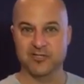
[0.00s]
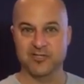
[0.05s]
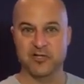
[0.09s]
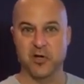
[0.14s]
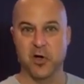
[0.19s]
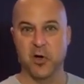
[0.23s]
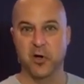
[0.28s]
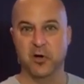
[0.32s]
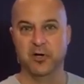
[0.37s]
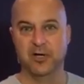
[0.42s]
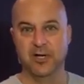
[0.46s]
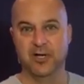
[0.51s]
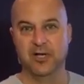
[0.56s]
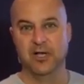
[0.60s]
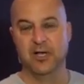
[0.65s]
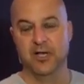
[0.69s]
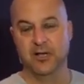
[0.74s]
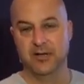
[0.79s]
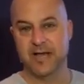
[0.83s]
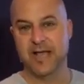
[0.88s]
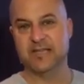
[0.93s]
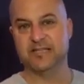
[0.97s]
So
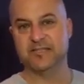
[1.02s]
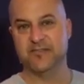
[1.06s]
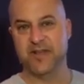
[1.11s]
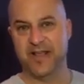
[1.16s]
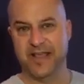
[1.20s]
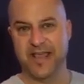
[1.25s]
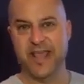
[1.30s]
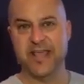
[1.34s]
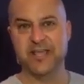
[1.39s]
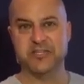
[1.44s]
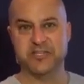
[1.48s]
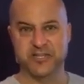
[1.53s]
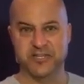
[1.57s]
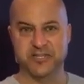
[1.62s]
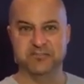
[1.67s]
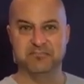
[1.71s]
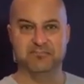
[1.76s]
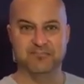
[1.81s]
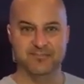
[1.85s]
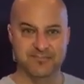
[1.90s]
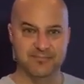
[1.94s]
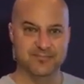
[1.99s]
next
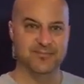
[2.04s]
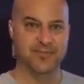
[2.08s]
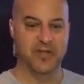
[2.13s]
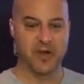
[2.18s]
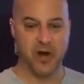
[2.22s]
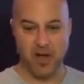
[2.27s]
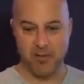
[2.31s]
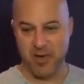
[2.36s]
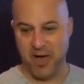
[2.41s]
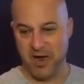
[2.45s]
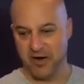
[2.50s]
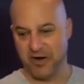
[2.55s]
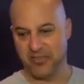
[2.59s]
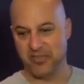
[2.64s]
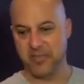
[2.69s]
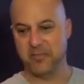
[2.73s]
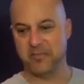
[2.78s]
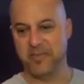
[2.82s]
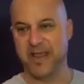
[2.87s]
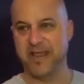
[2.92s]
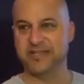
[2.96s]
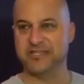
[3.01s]
vacation, I'm out on
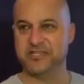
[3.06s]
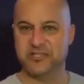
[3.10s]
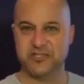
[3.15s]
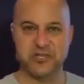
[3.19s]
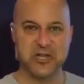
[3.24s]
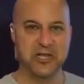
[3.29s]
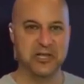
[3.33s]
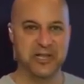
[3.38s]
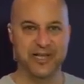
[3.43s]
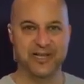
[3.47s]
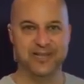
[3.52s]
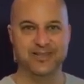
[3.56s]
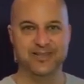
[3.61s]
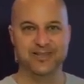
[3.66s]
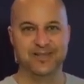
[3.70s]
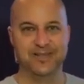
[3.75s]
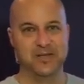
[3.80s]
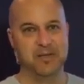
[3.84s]
the beach chilling,